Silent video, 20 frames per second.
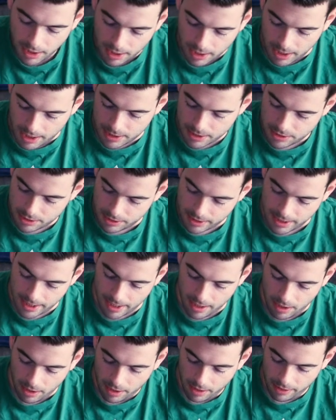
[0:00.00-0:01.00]
uh, to
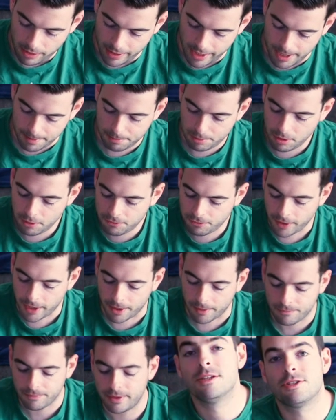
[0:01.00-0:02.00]
get that
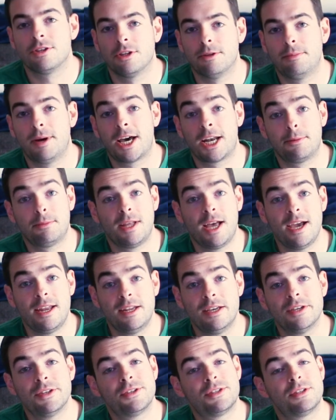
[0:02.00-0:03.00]
profile. So the bottom line
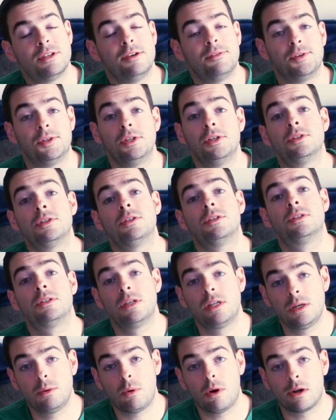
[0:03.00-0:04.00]
is, if you're using
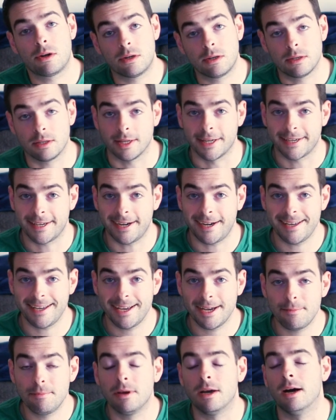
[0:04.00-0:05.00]
city water like I
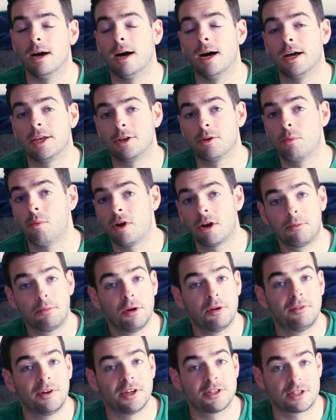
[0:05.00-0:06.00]
am, uh, your water
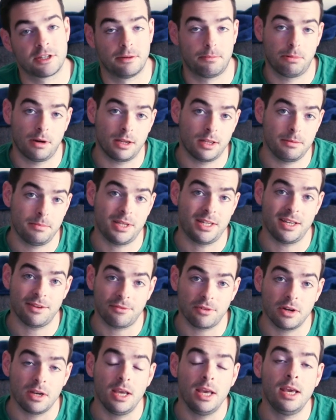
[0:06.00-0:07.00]
profile is going to probably be
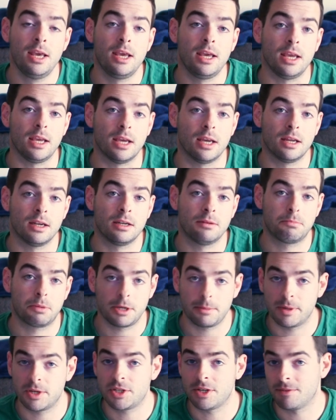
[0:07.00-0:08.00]
different in pretty
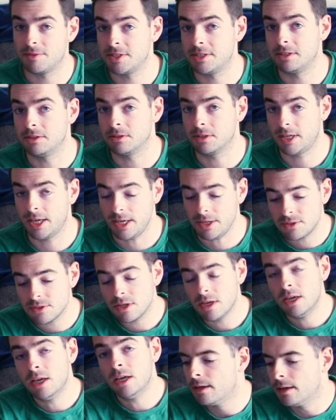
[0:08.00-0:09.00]
much every single case.
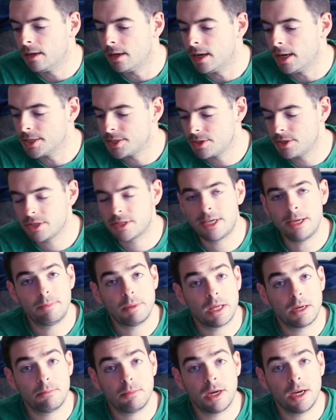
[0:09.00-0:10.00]
Uh, so just keep that
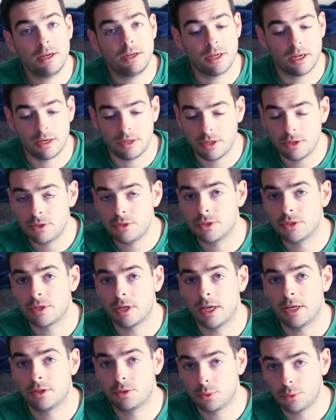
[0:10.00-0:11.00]
in mind and use
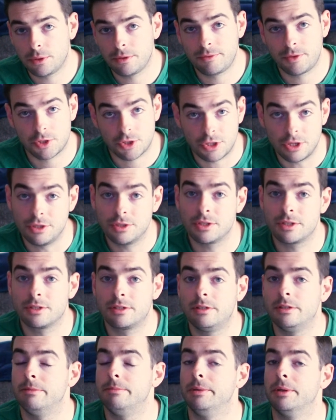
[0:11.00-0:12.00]
a tool of your choosing
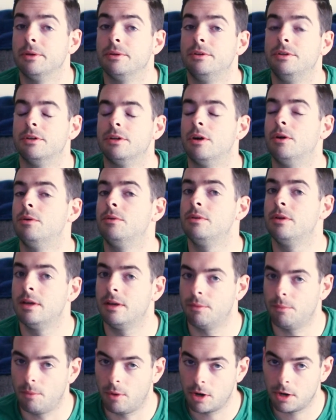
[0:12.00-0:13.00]
to build your own
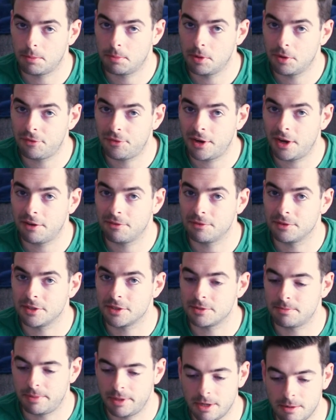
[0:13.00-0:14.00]
water profile for this
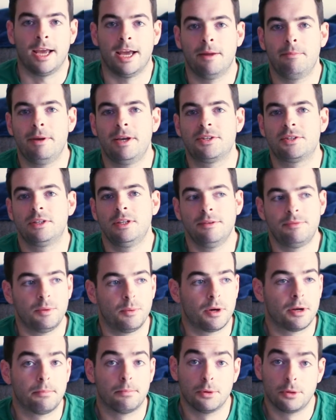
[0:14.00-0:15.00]
beer. And basically, if you
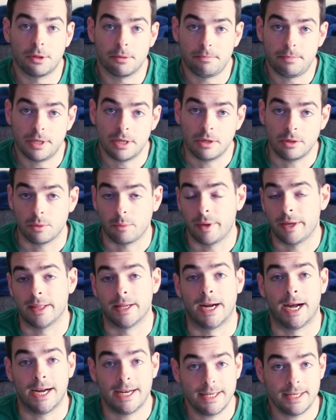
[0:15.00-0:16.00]
want to brew the beer the way that
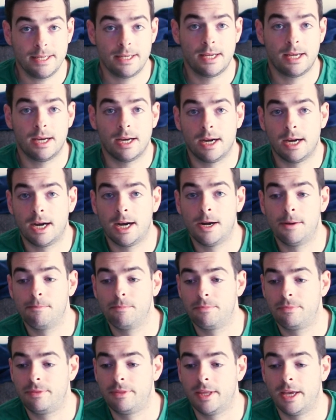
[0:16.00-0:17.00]
I did,
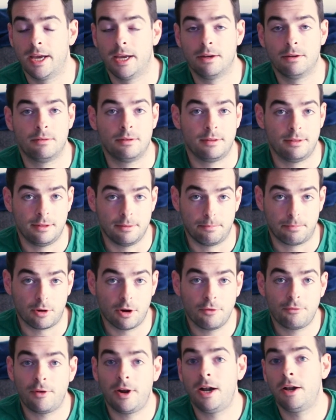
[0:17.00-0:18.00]
um, then the
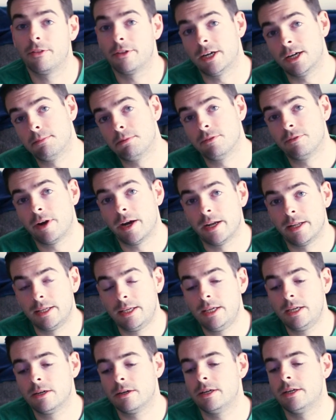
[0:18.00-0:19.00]
profile that I'm providing
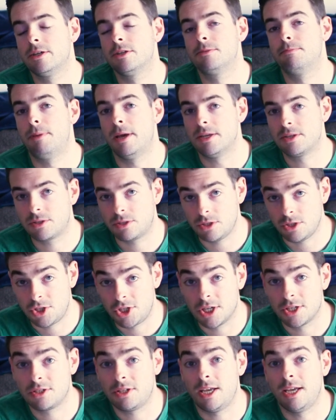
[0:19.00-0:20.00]
here is basically
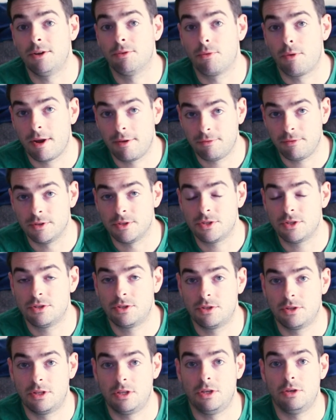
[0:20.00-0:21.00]
just a reference
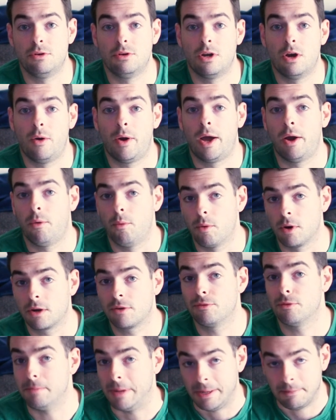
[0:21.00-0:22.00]
so that you know how it worked
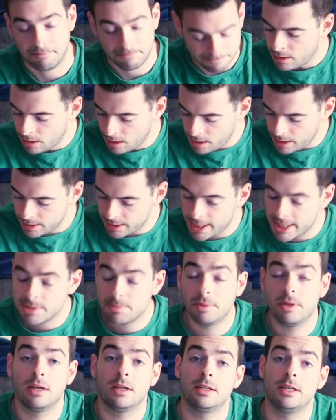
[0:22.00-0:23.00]
for me. All right, last but
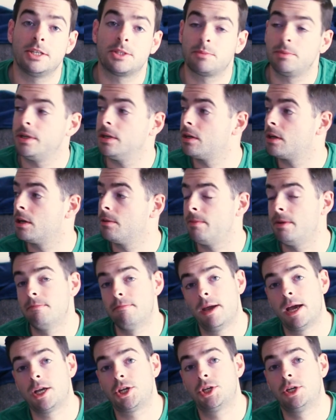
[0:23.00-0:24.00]
not least, we are going to be
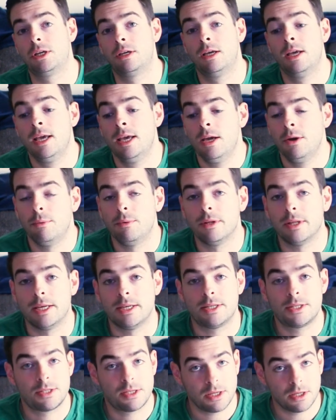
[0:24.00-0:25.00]
mashing with a
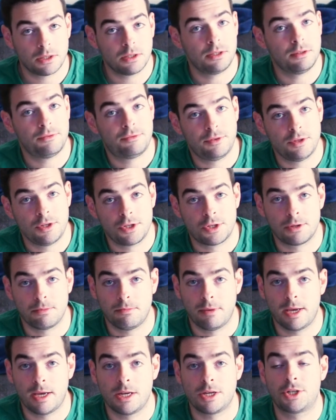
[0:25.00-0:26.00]
single infusion
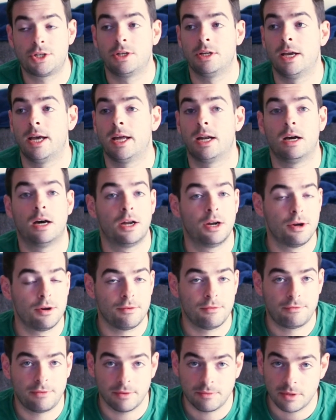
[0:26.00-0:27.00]
mash at
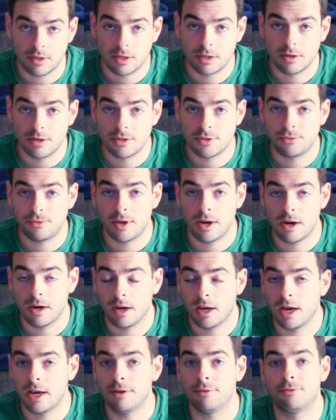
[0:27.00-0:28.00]
150 degrees
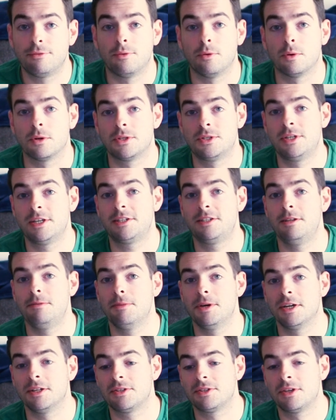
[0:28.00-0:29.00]
Fahrenheit for 60
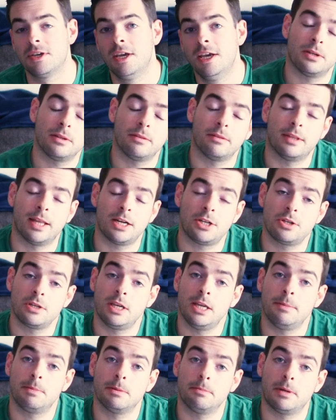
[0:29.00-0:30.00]
minutes. That should
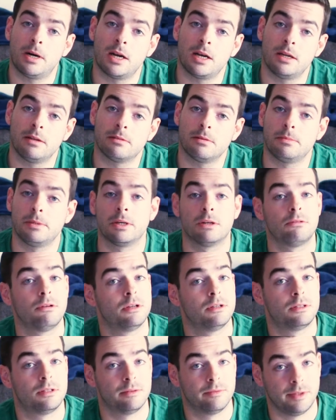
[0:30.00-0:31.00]
keep the body of the beer
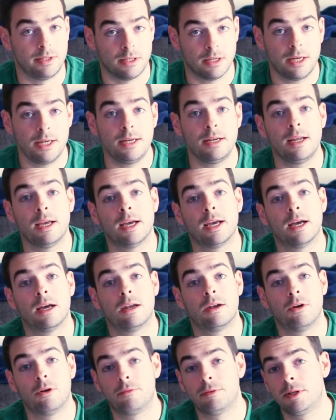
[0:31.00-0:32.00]
relatively light and
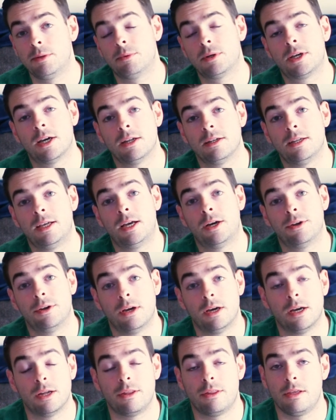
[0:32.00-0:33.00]
hopefully will cut down
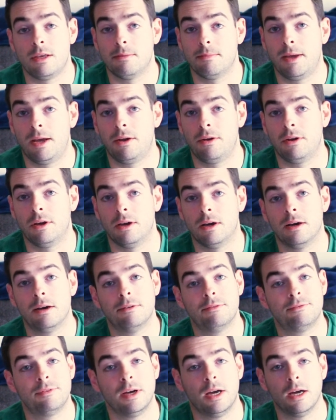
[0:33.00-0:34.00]
on the amount
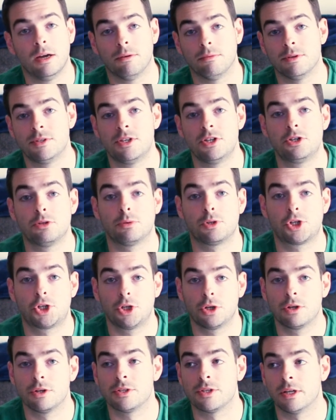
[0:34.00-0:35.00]
of uh, residual
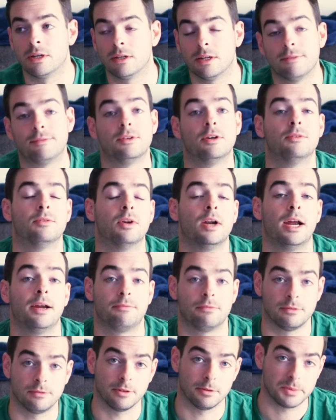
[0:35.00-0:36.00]
sugars that are left over
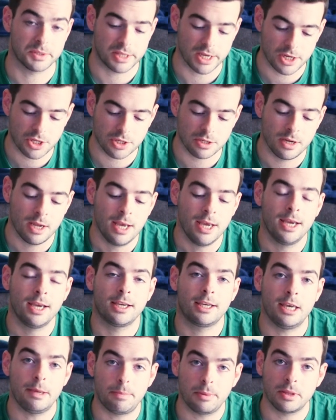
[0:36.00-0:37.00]
after fermentation,
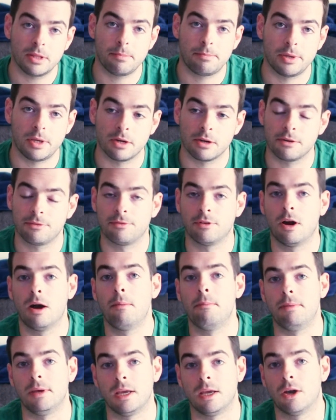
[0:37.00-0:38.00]
keeping the beer from
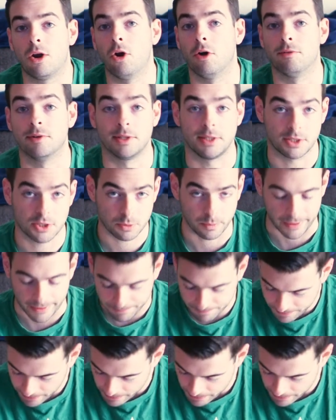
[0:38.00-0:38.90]
being overly sweet.